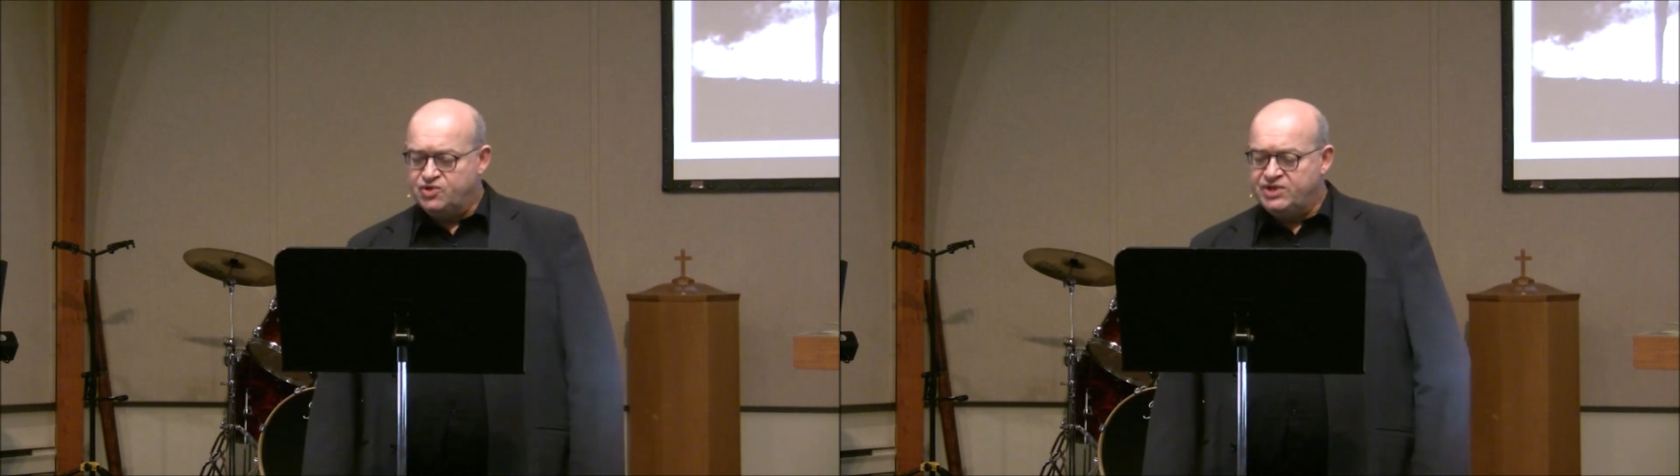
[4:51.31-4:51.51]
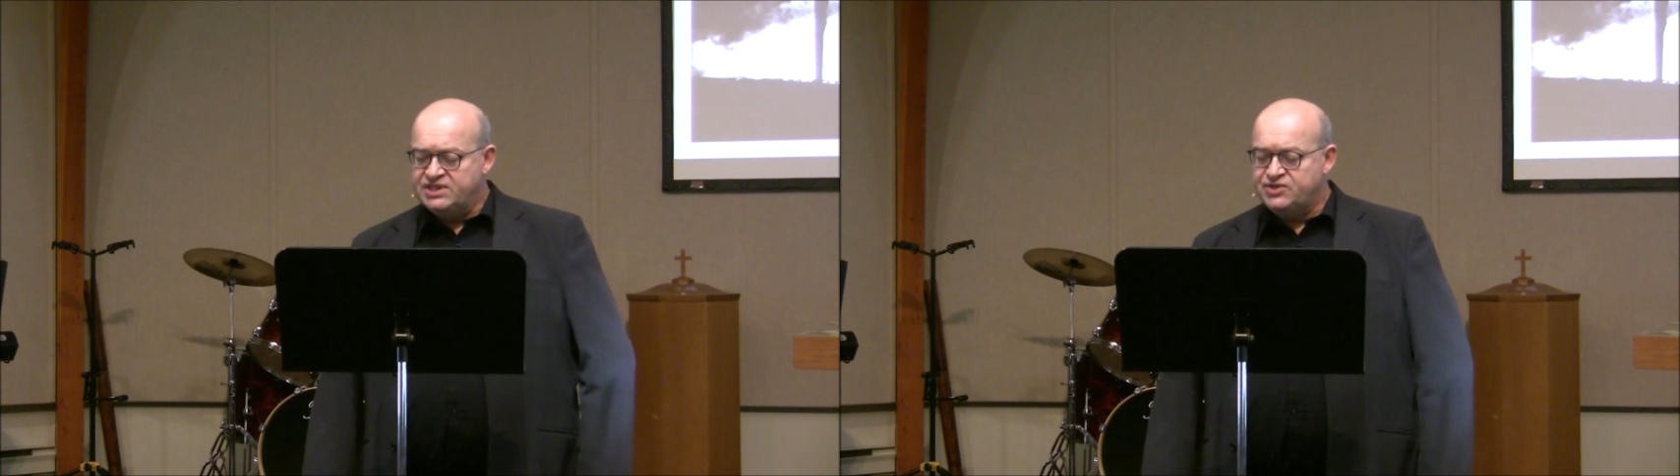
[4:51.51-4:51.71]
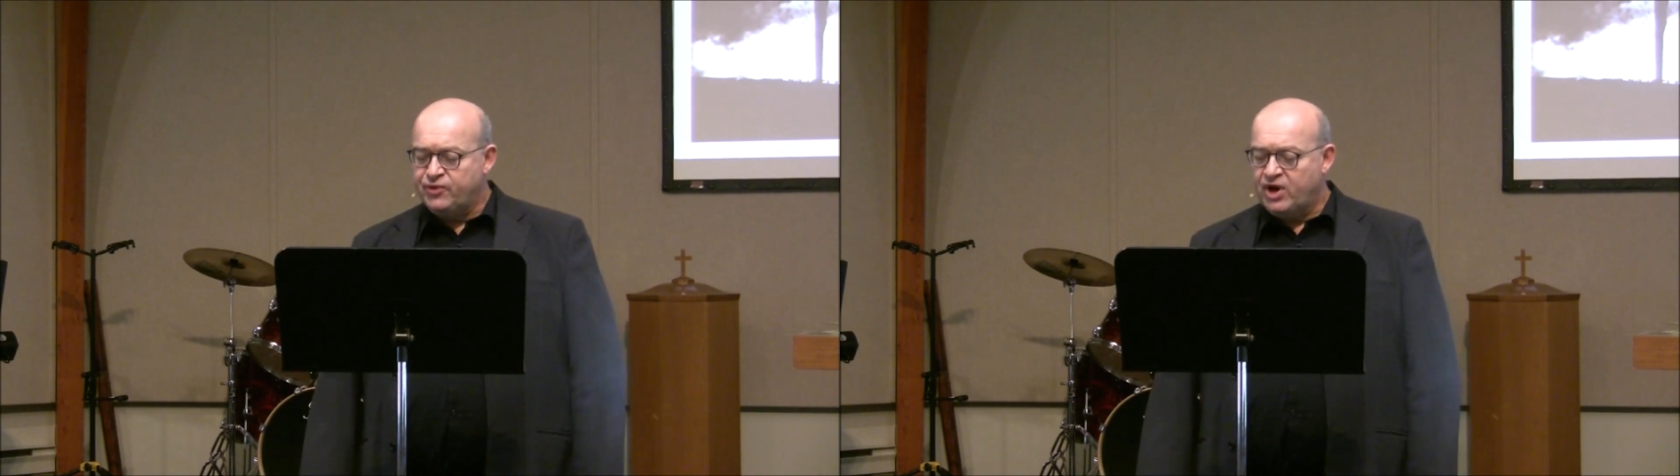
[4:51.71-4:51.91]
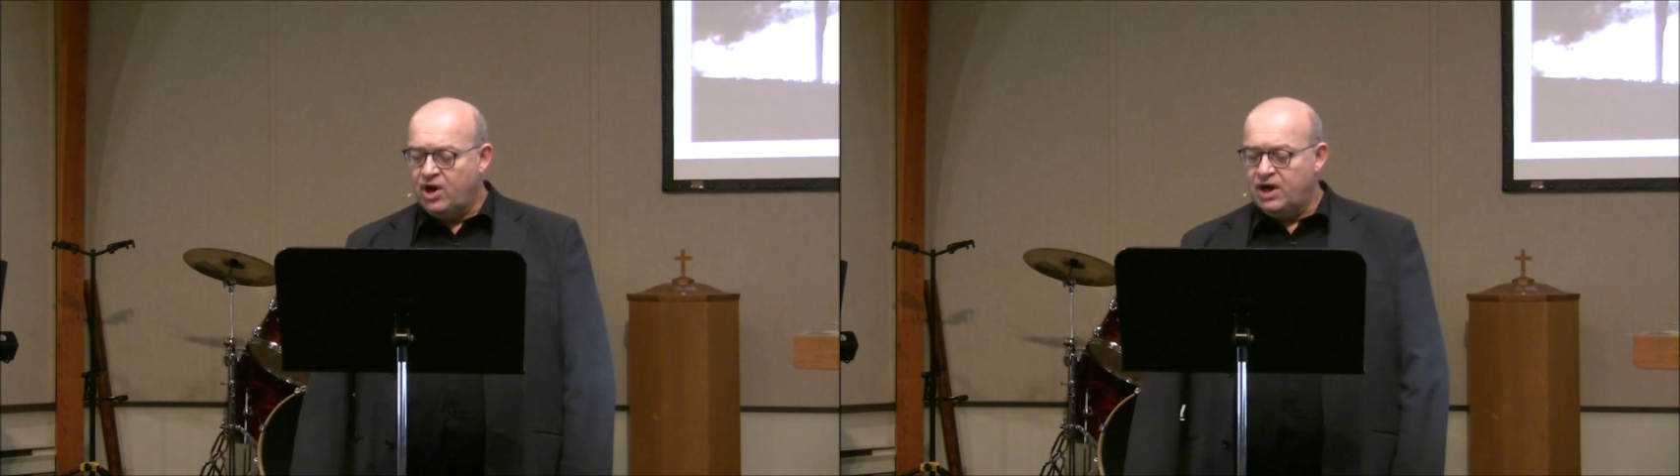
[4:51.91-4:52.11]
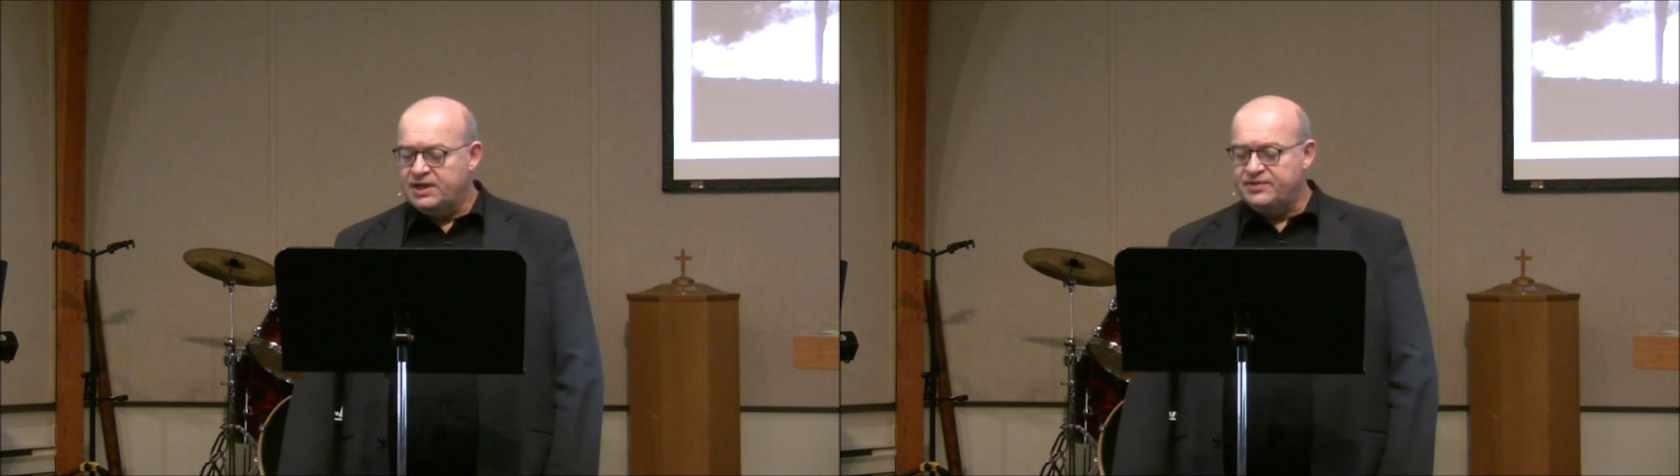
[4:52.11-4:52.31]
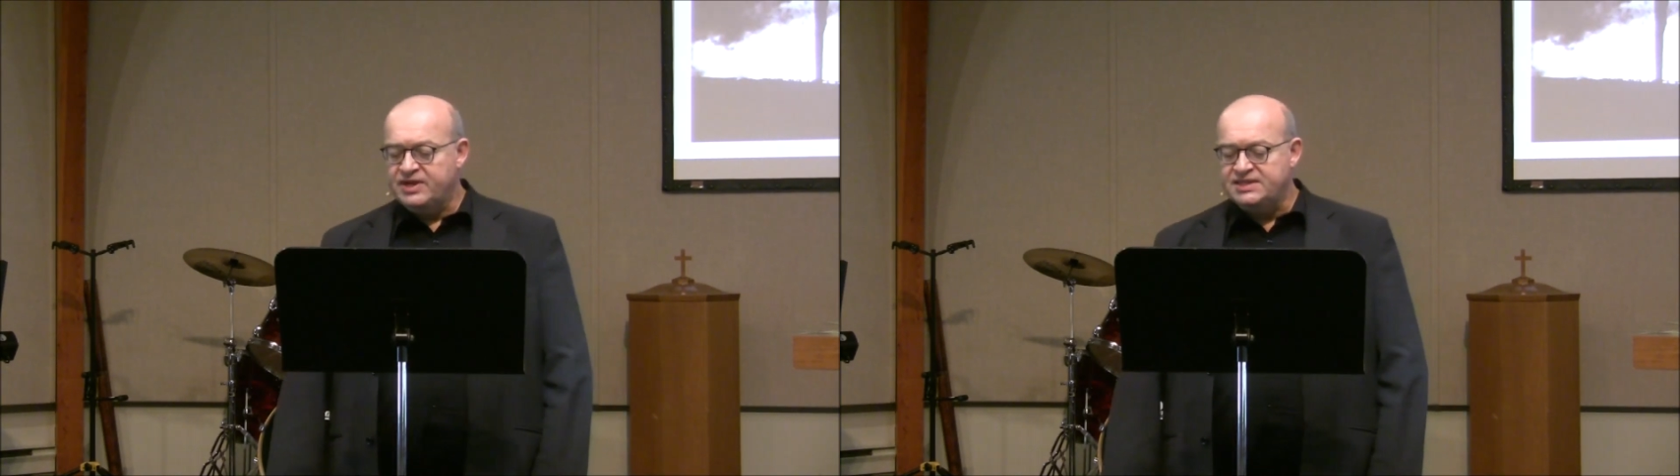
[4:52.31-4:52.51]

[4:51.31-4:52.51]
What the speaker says: disregard their